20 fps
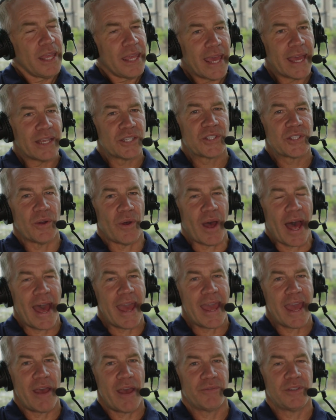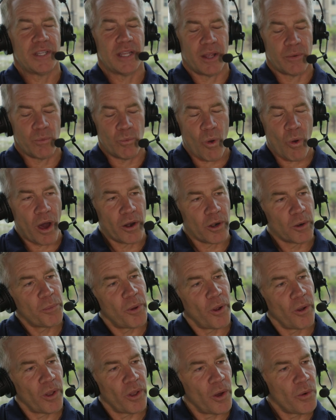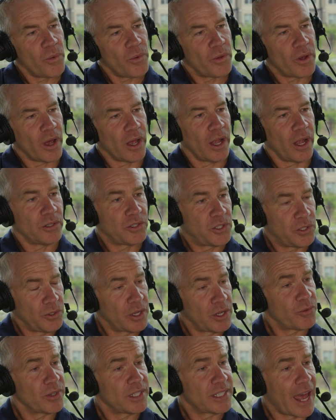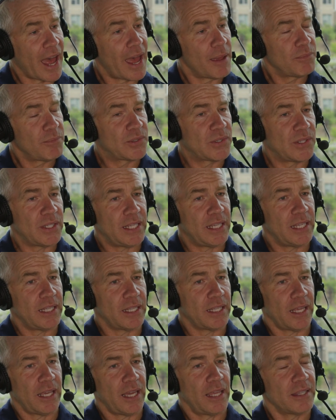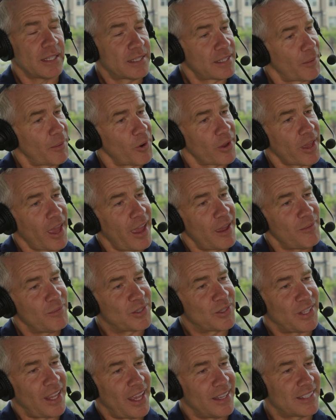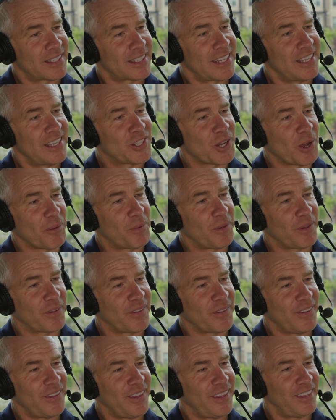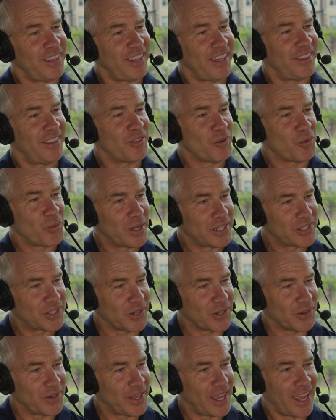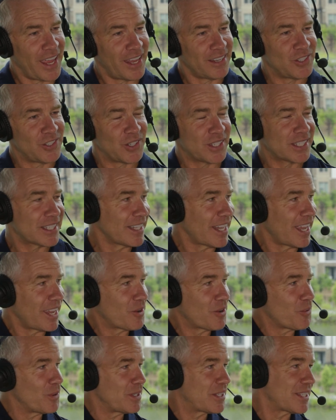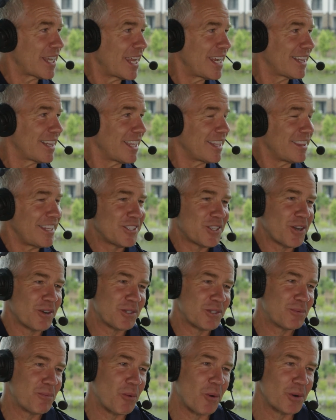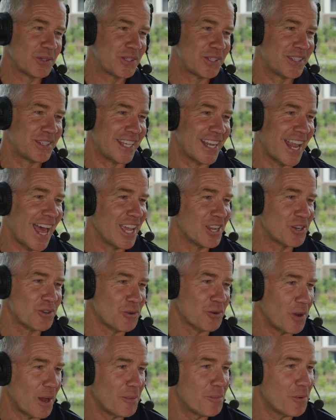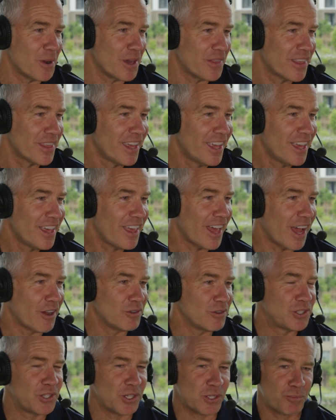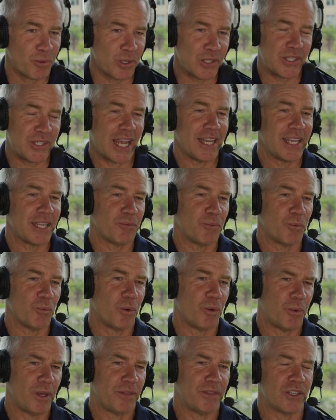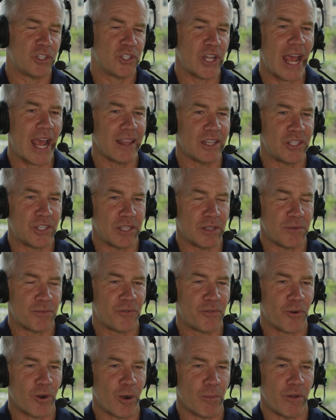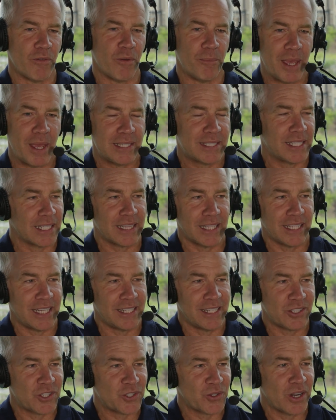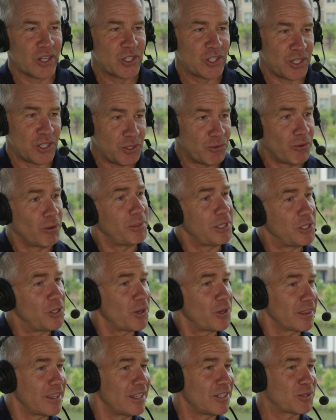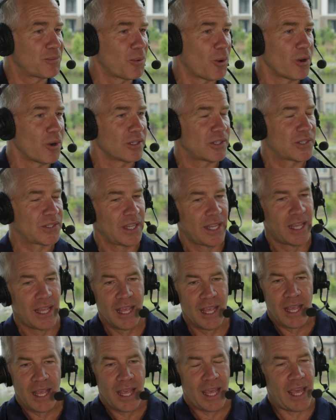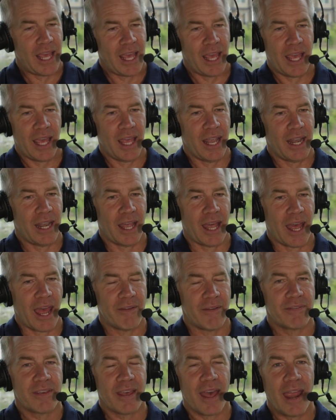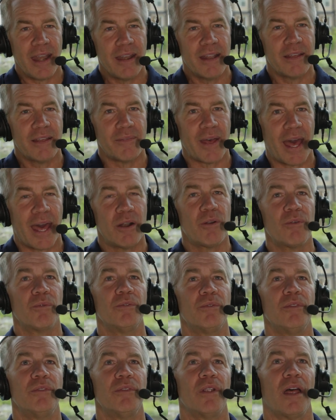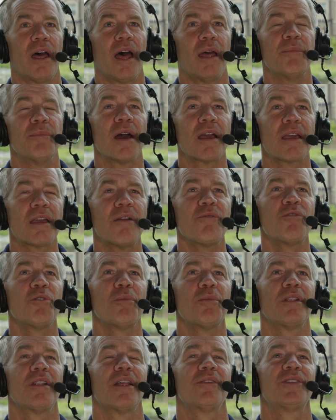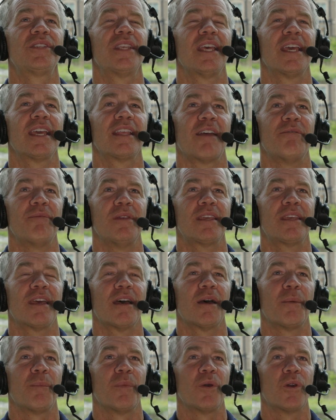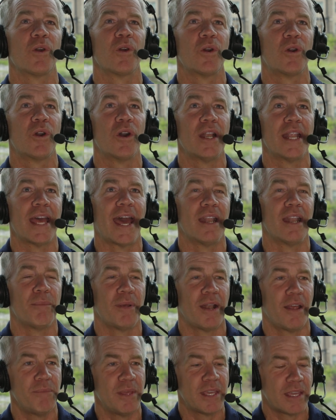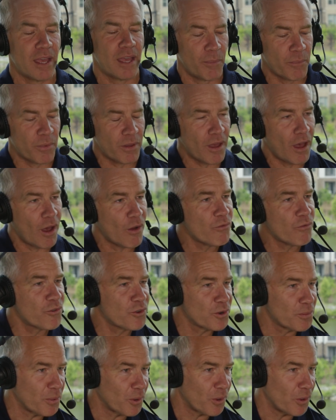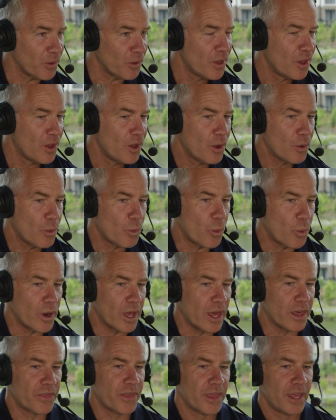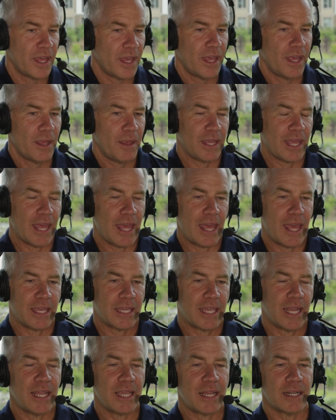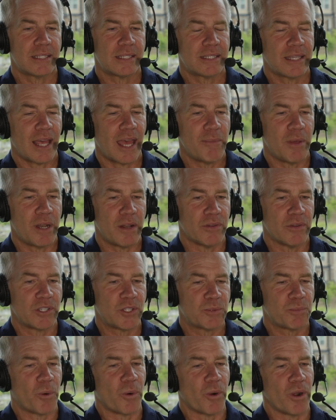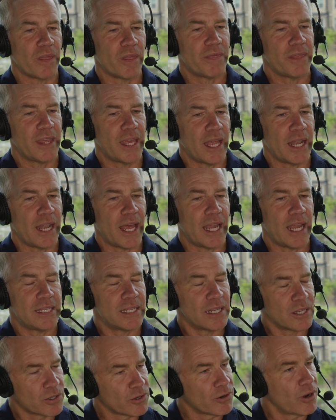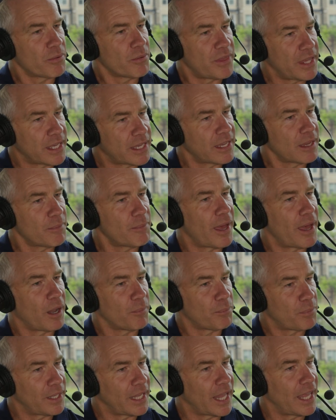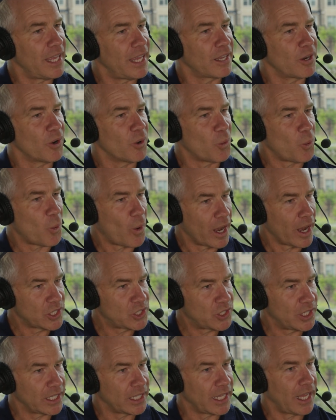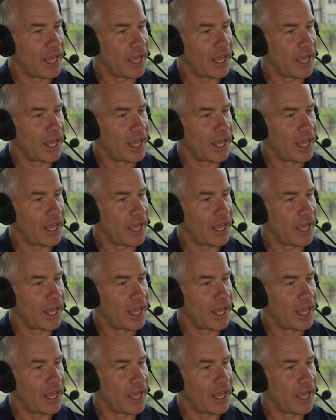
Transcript: Yeah, so I have done water polo uh, two different times in the in the summer games and ski jumping in the winter. And just like with cycling, these aren't sports that I grew up with. I was just presented with the challenge in the form of a, basically an instruction: you will be doing these sports. And I've kind of I don't I'm not comfortable enough saying I've become good at it, but I've become comfortable with getting an assignment of a sport that I didn't grow up thinking about playing or watching.